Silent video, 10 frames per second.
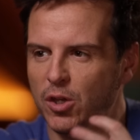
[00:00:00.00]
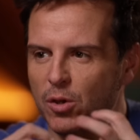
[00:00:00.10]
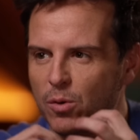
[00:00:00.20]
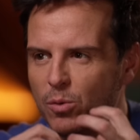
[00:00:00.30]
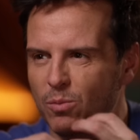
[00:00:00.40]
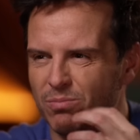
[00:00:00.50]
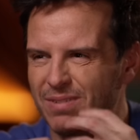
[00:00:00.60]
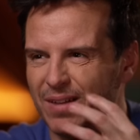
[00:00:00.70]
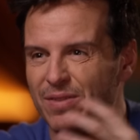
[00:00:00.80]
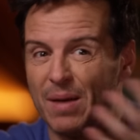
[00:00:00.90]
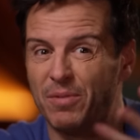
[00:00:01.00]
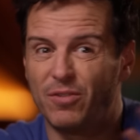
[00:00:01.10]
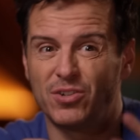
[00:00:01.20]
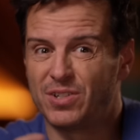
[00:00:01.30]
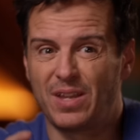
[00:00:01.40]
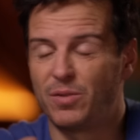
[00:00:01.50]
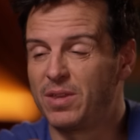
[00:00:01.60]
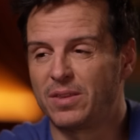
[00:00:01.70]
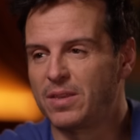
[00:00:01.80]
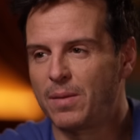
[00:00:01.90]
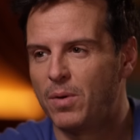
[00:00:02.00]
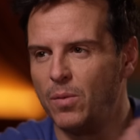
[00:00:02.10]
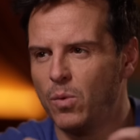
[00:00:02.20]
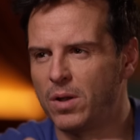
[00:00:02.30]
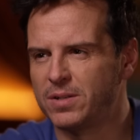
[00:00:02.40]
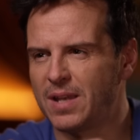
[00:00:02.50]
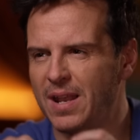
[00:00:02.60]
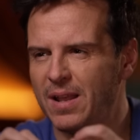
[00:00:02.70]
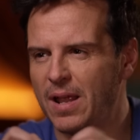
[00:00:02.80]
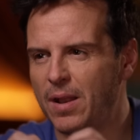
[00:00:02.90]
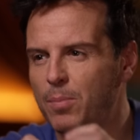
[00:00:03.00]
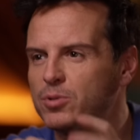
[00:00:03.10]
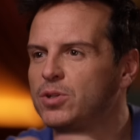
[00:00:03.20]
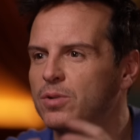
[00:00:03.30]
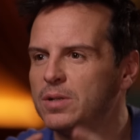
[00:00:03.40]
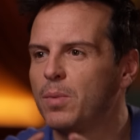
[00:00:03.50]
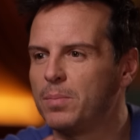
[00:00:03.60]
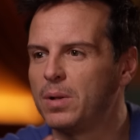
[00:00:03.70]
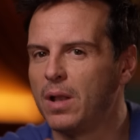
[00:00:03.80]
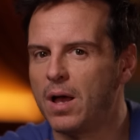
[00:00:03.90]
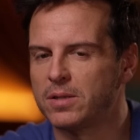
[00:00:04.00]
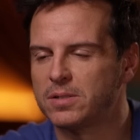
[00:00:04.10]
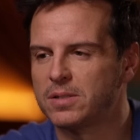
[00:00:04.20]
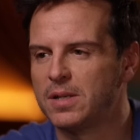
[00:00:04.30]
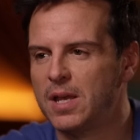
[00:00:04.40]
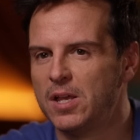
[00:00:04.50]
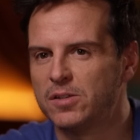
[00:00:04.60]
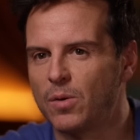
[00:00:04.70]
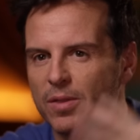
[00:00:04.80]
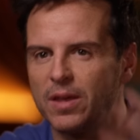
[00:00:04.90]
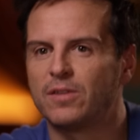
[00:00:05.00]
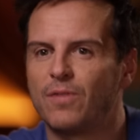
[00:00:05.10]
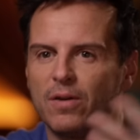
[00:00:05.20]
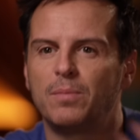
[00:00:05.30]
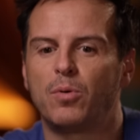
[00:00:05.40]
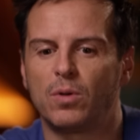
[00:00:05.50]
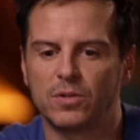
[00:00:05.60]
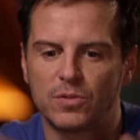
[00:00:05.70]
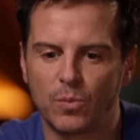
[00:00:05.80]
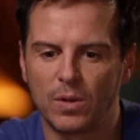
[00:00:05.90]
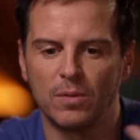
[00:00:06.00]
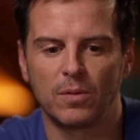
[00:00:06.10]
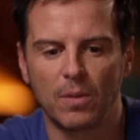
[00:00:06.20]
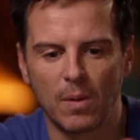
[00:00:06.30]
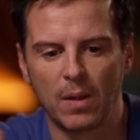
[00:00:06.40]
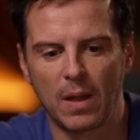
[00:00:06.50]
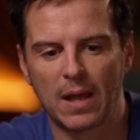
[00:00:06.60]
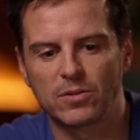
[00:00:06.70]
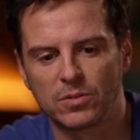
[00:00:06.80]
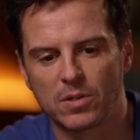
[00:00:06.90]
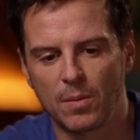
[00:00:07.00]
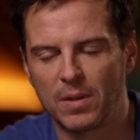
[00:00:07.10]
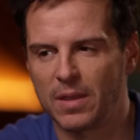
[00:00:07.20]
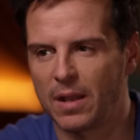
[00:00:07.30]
you give them a version that you think that they might want, and an opportunity might be lost. So I think it's very important when the actors come in